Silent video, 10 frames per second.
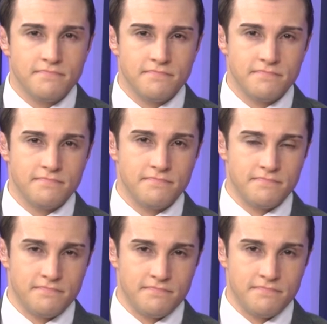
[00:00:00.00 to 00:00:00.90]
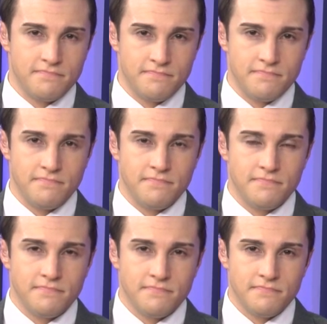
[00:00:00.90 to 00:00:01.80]

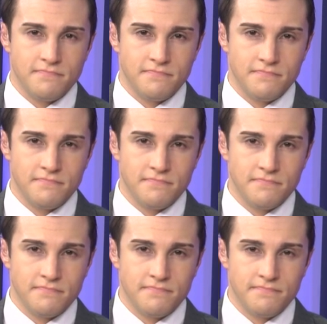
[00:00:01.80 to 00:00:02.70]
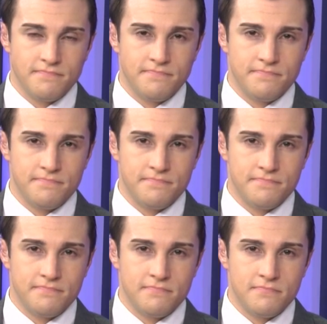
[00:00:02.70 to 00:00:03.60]

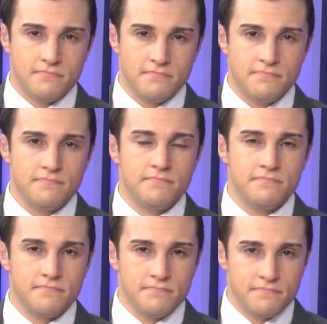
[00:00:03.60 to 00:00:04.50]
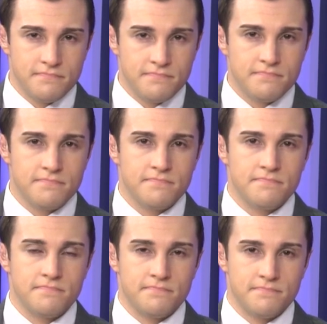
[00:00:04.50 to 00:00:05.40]

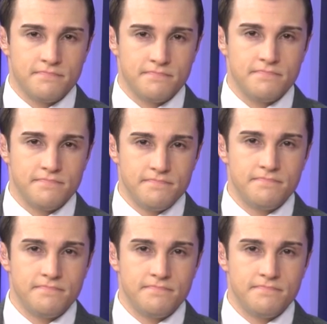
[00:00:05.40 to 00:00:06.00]
The person shown says nothing.